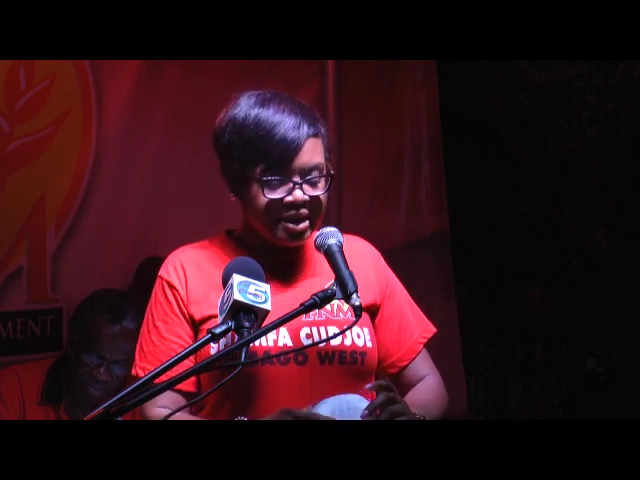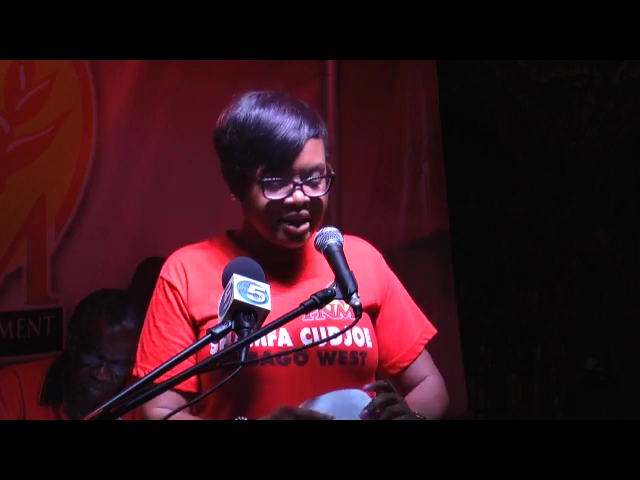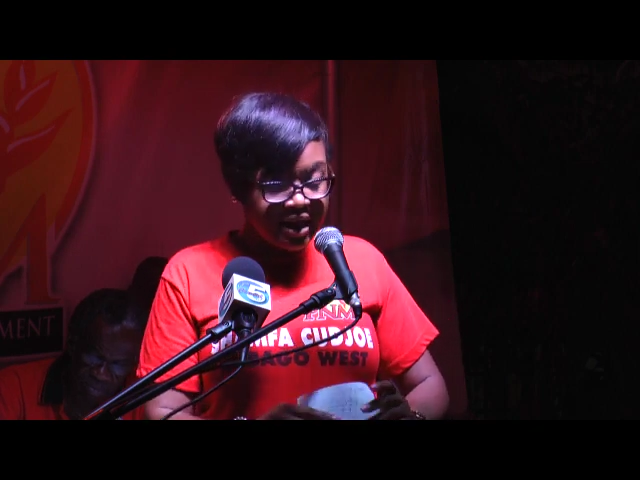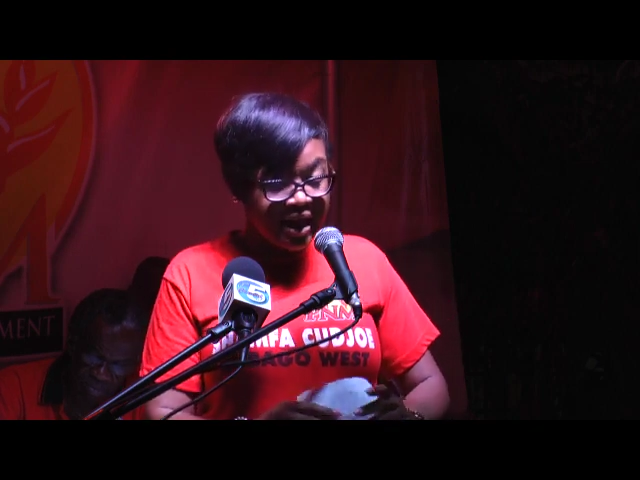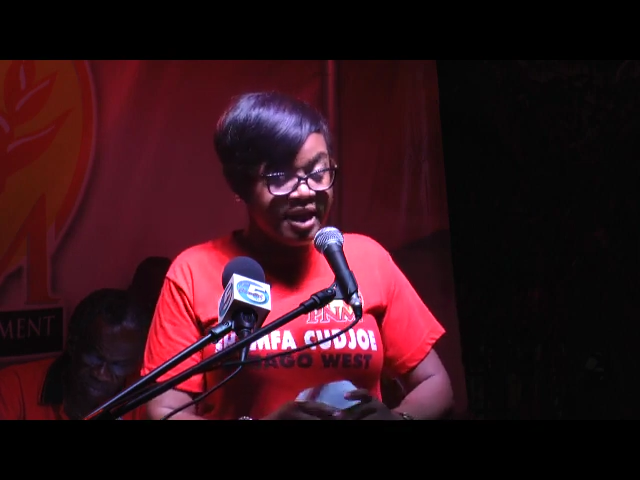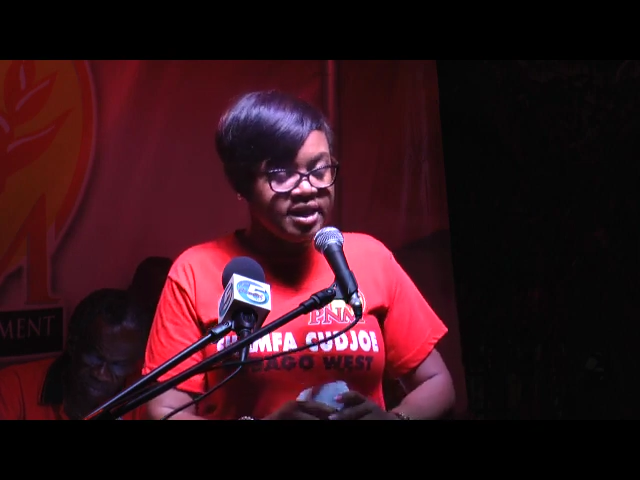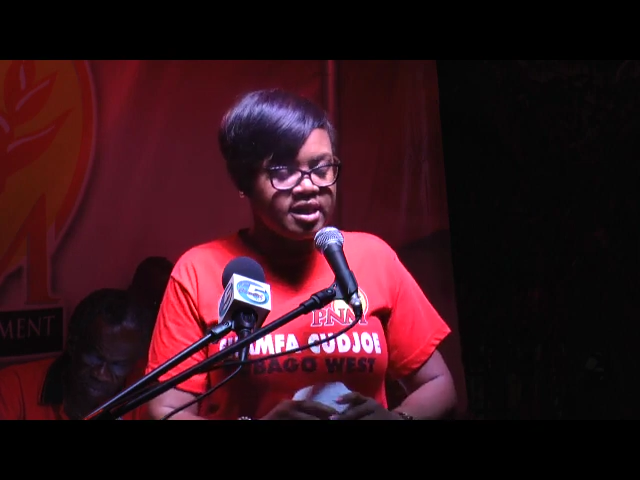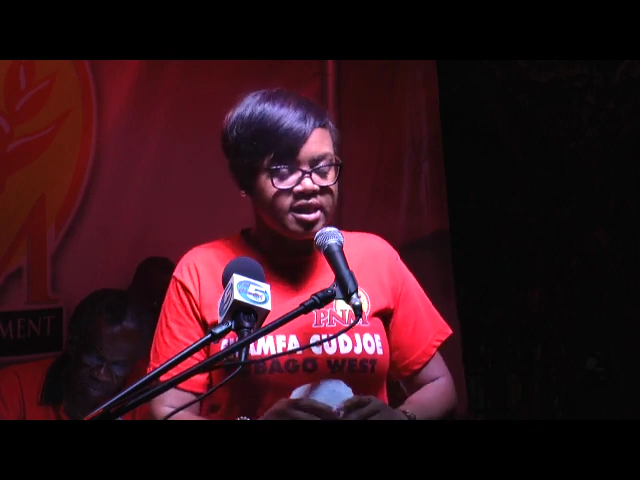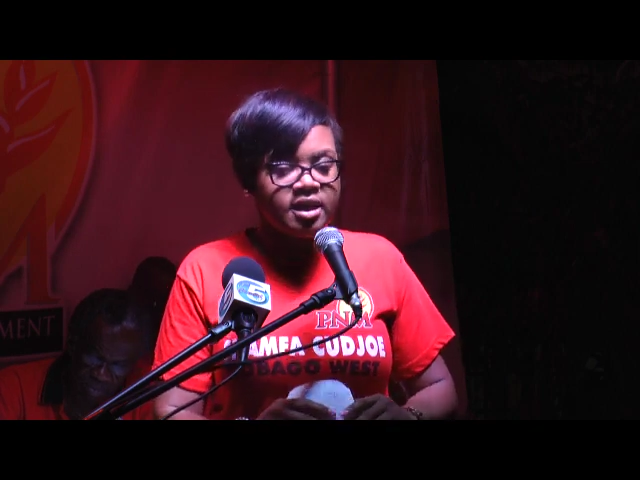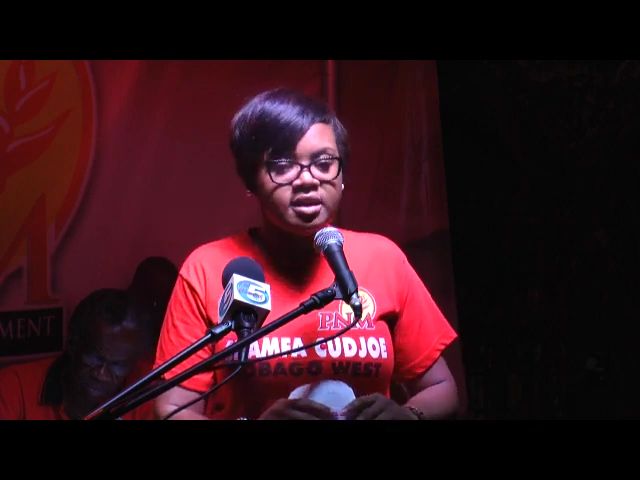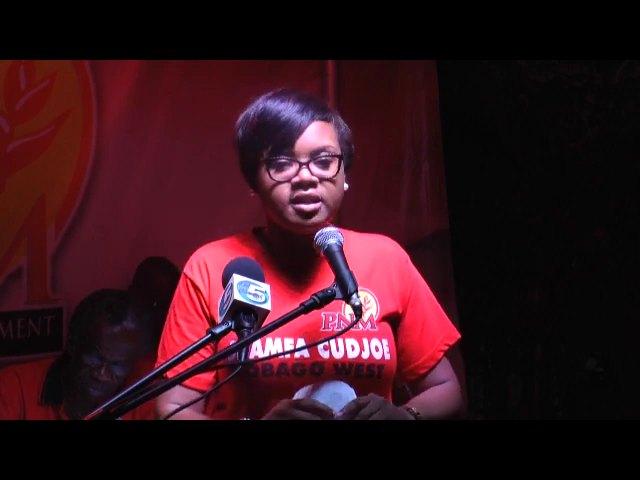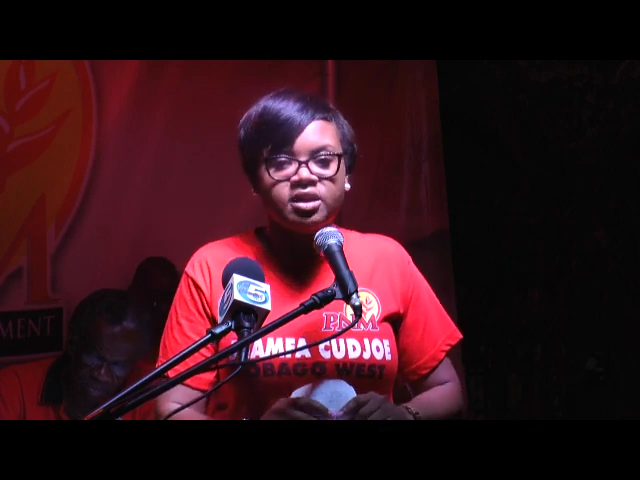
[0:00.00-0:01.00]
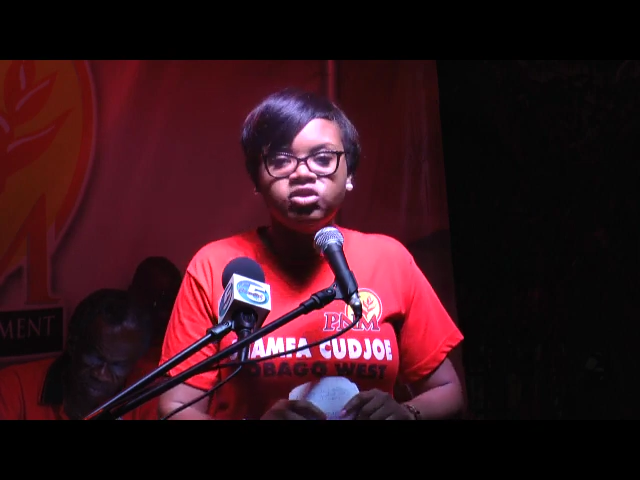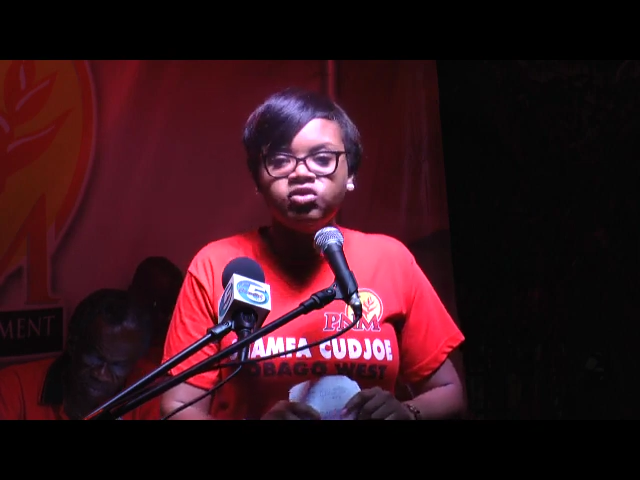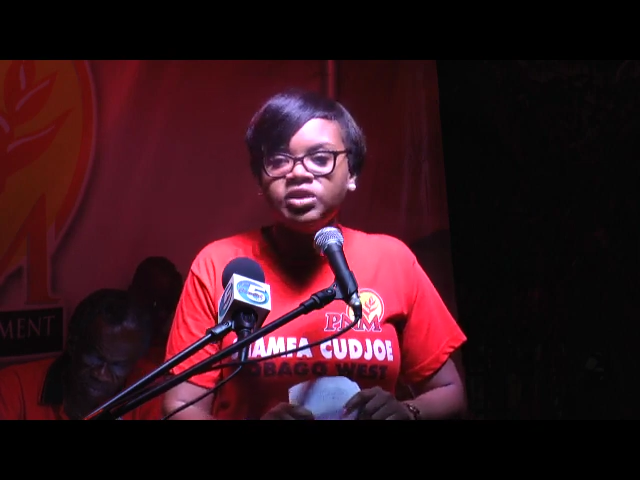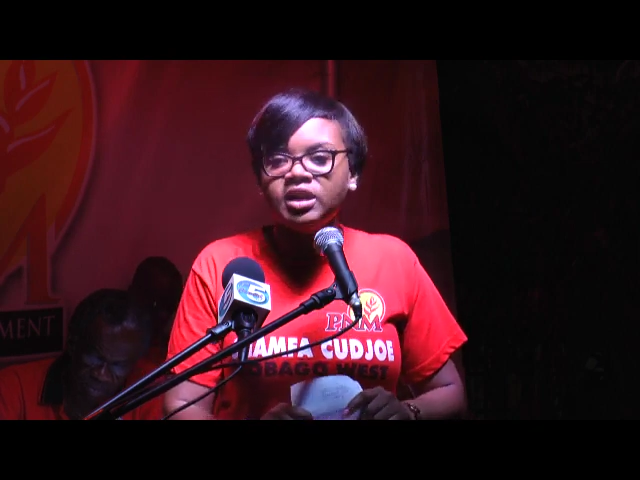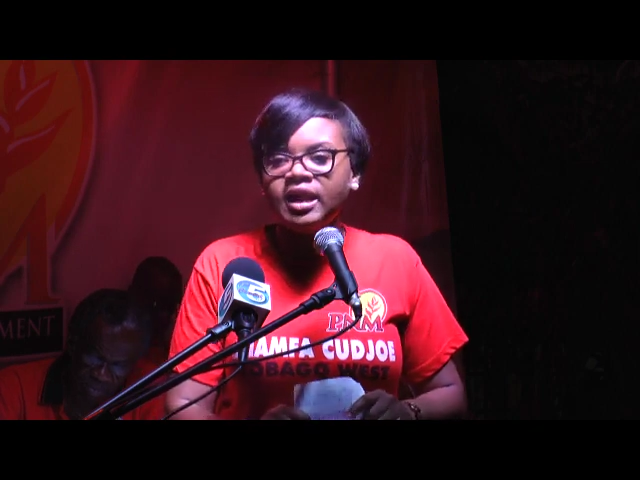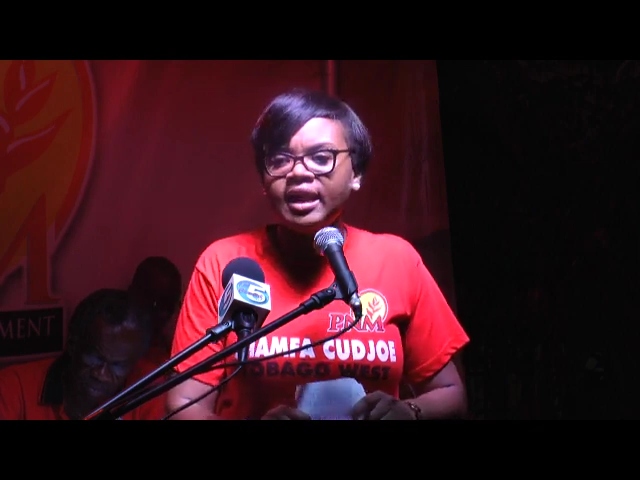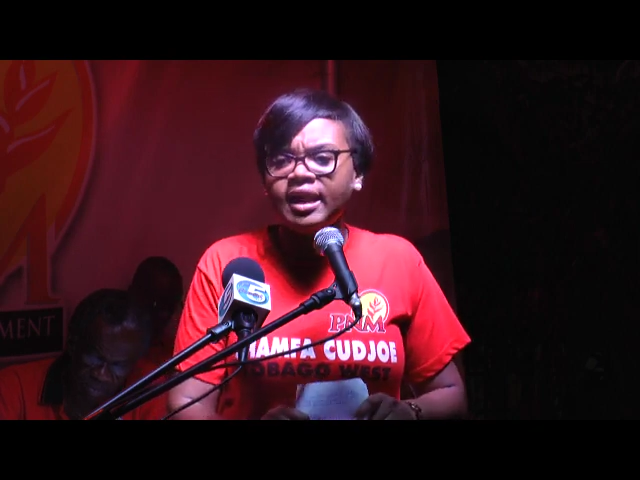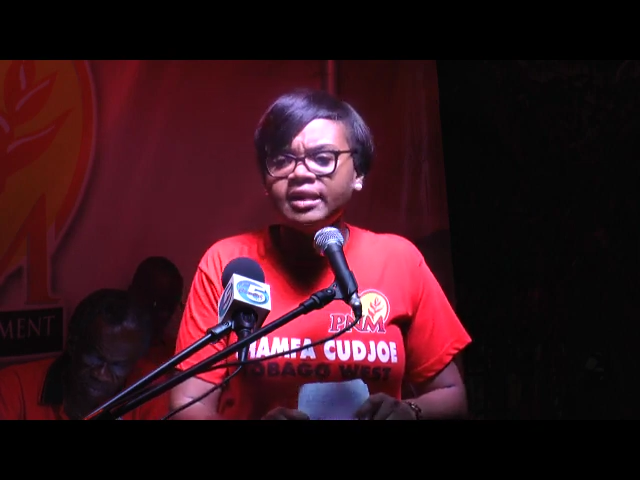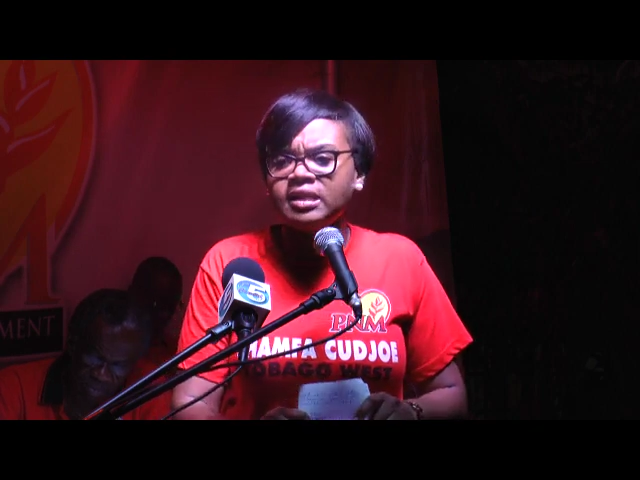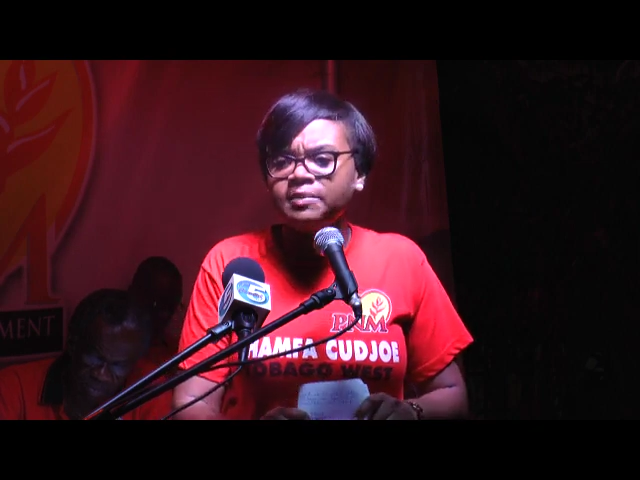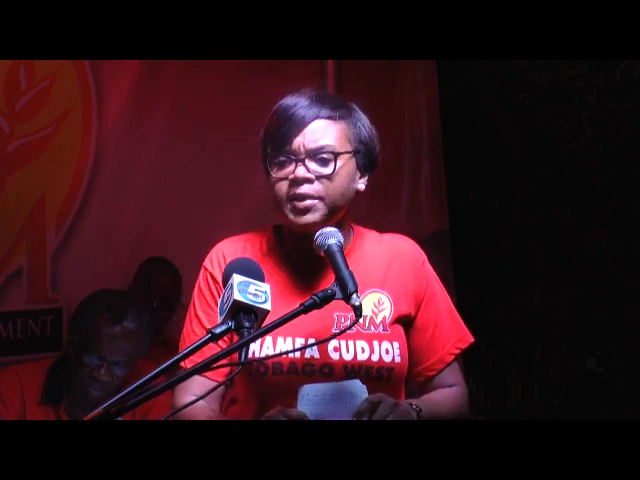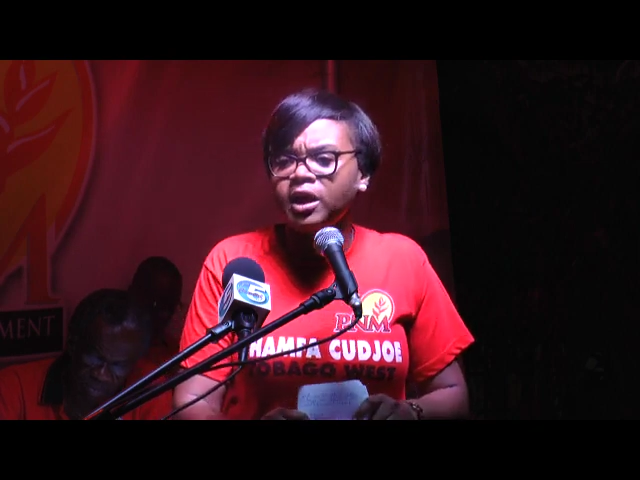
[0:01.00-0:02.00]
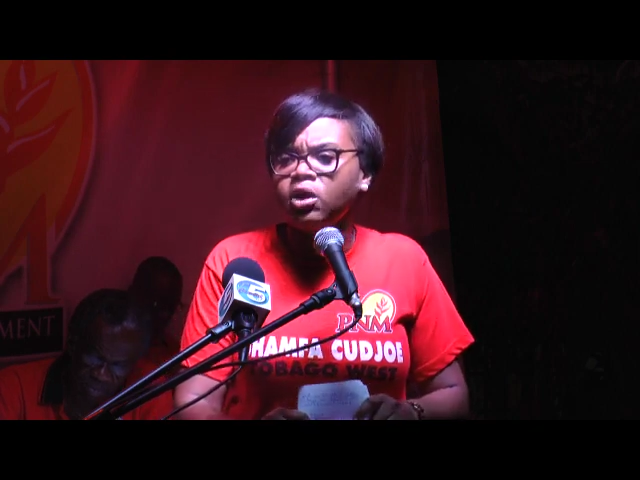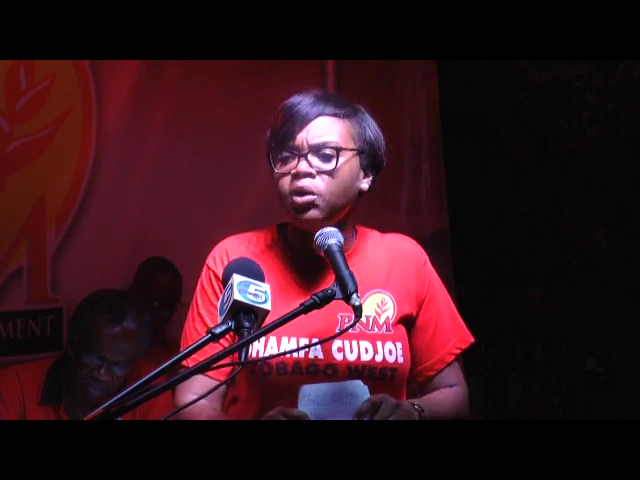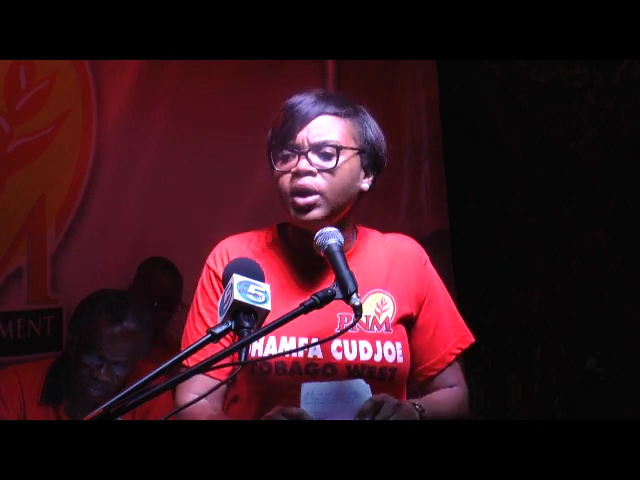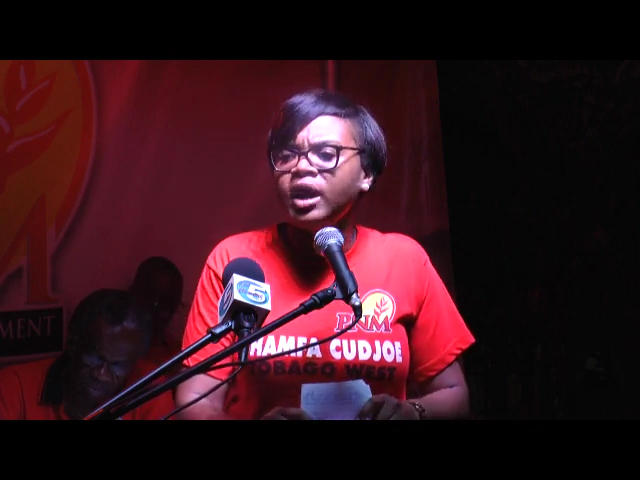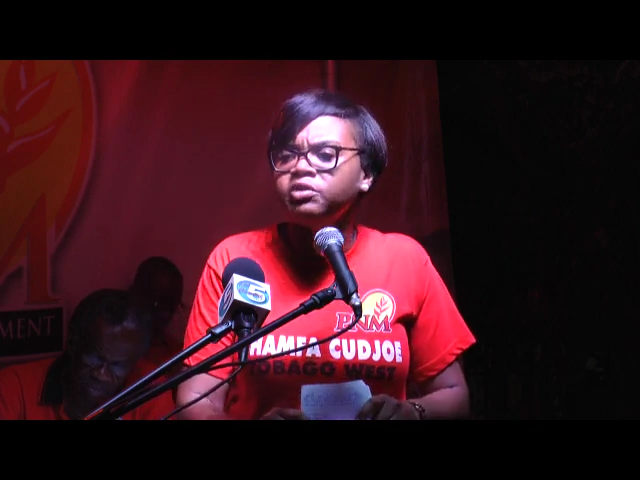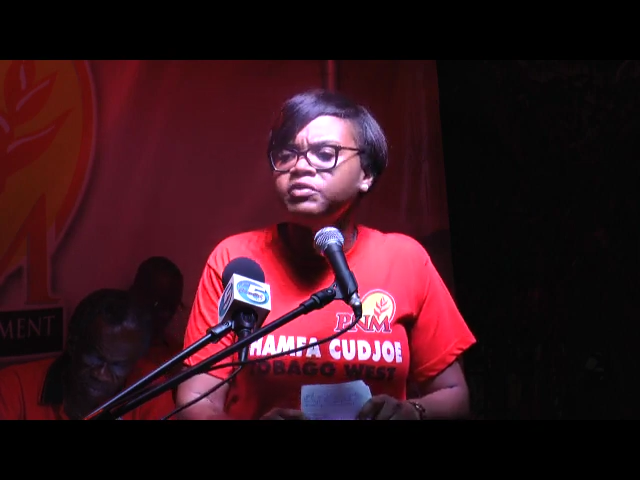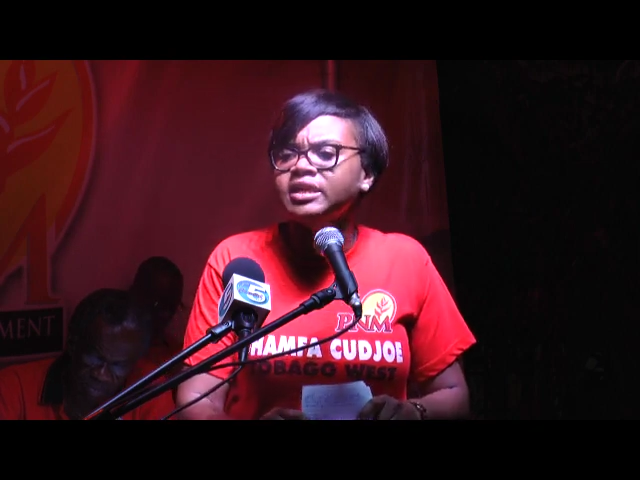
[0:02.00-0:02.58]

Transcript: change things in Trinidad and Tobago and